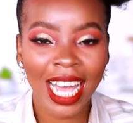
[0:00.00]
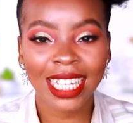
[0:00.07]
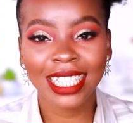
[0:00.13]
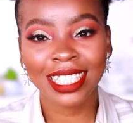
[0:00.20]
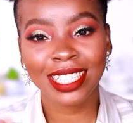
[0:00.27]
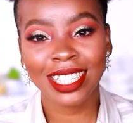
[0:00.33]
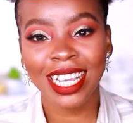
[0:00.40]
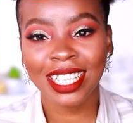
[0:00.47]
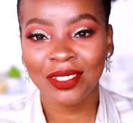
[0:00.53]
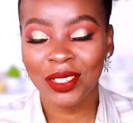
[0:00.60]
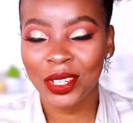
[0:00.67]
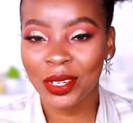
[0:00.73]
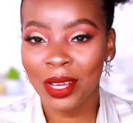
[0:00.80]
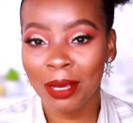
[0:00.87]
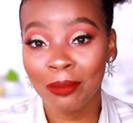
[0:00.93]
and in today's
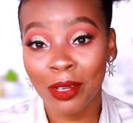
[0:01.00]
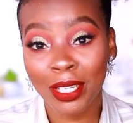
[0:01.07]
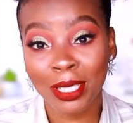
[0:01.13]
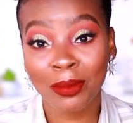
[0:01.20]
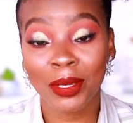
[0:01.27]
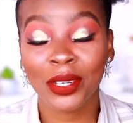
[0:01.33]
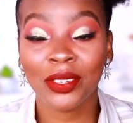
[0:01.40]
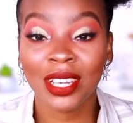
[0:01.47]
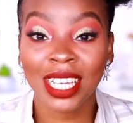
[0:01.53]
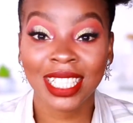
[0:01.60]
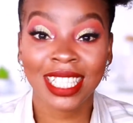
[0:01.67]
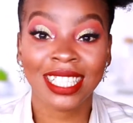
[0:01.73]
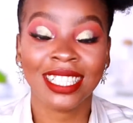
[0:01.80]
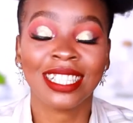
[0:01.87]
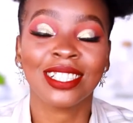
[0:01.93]
video I'm going to be
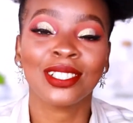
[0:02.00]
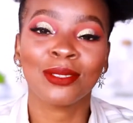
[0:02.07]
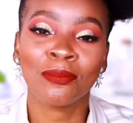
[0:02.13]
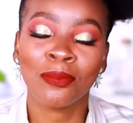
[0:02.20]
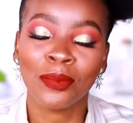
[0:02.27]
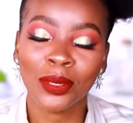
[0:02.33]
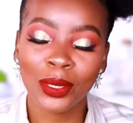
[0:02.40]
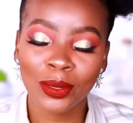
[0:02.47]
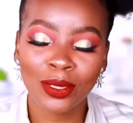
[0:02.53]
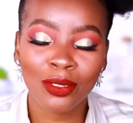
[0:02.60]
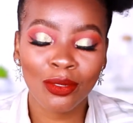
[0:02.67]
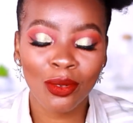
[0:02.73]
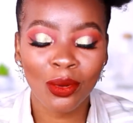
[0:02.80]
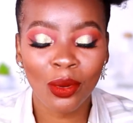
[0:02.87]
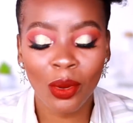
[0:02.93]
creating this
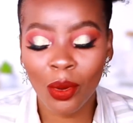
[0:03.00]
beautiful